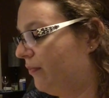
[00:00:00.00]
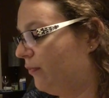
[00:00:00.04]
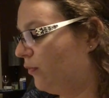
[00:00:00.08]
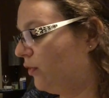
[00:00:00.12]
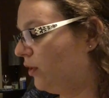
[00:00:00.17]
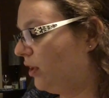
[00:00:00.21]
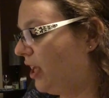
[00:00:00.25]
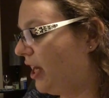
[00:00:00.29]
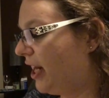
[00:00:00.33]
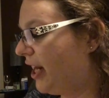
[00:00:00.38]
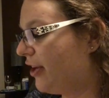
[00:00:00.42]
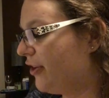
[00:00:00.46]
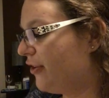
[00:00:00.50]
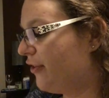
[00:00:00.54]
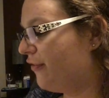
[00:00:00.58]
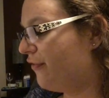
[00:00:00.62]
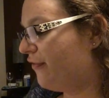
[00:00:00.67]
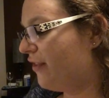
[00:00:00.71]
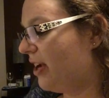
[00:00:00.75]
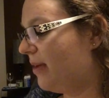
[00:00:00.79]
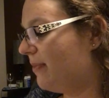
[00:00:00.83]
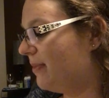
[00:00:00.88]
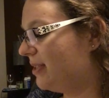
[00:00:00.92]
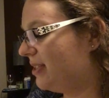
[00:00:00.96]
Relying on your
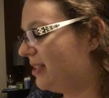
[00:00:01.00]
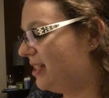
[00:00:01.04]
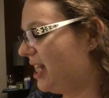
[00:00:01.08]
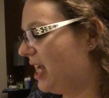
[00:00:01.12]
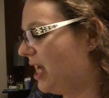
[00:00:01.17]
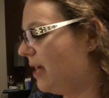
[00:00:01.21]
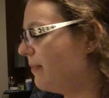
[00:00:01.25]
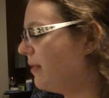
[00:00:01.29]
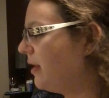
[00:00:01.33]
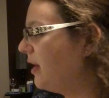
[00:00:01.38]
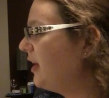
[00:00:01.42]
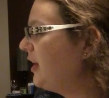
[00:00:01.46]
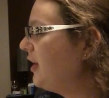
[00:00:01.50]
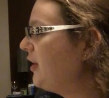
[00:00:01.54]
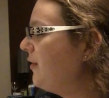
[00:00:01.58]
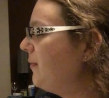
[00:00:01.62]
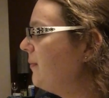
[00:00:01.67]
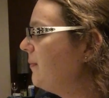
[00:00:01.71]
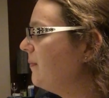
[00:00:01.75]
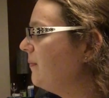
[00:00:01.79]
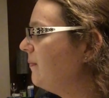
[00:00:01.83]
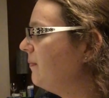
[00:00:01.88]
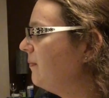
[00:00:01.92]
famous name, are you?